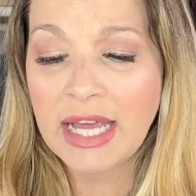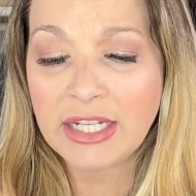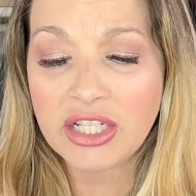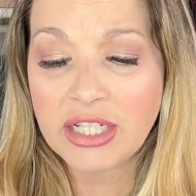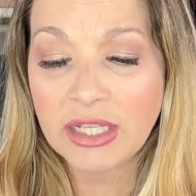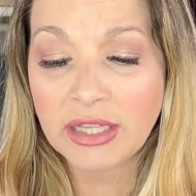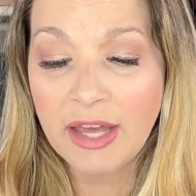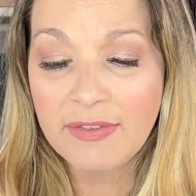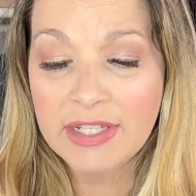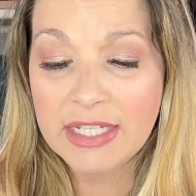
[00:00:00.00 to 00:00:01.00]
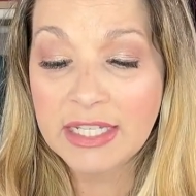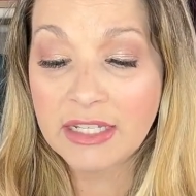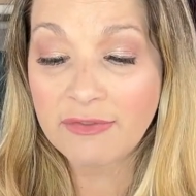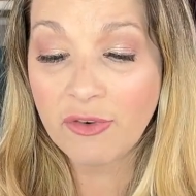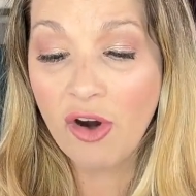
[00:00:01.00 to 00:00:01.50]
I just love this. It says
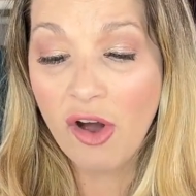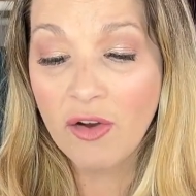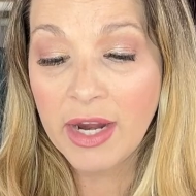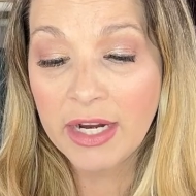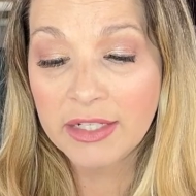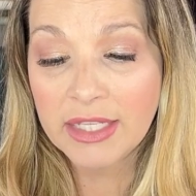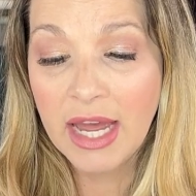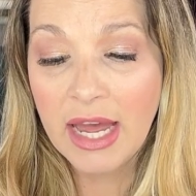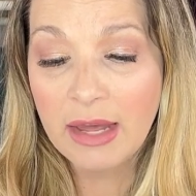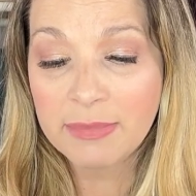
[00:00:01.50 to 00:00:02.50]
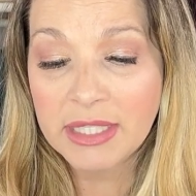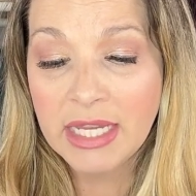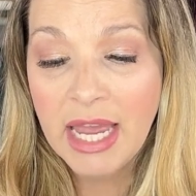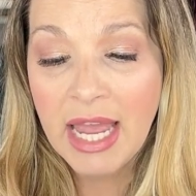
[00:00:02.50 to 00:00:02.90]
it's for all hair types.